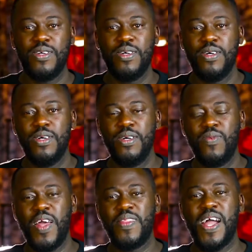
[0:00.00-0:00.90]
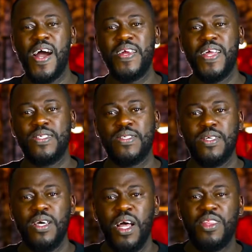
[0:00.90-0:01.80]
Amen. We are the carriers.
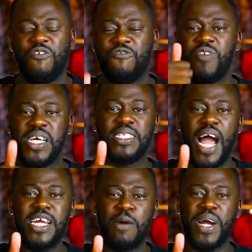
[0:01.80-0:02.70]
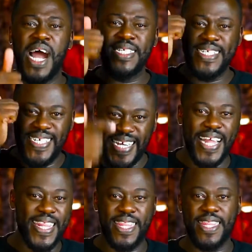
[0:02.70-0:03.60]
The first Adam carried death.